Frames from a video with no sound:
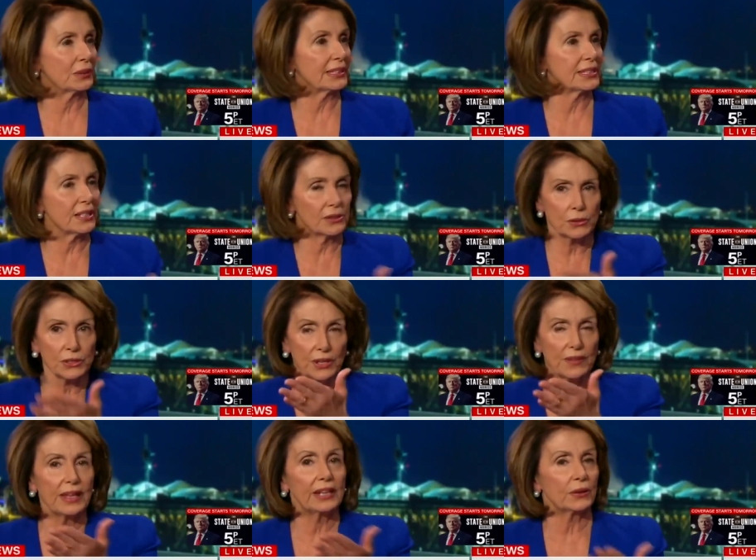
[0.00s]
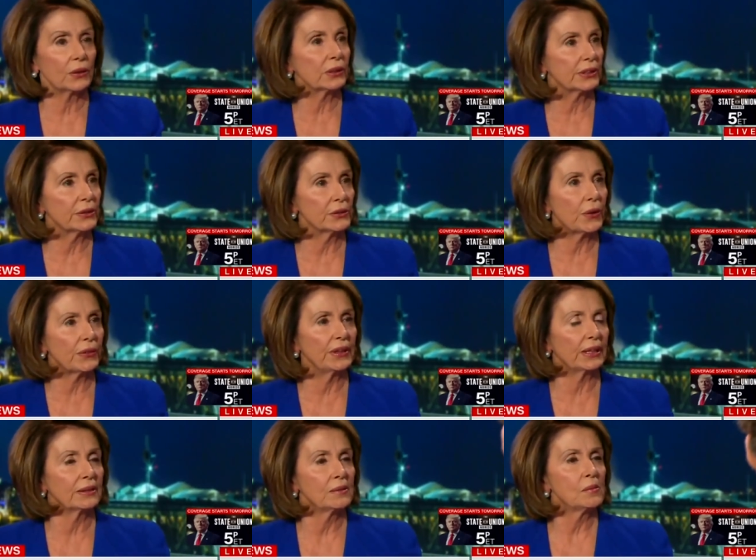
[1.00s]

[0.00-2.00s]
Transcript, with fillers: to release it. You said that earlier. In your the thing.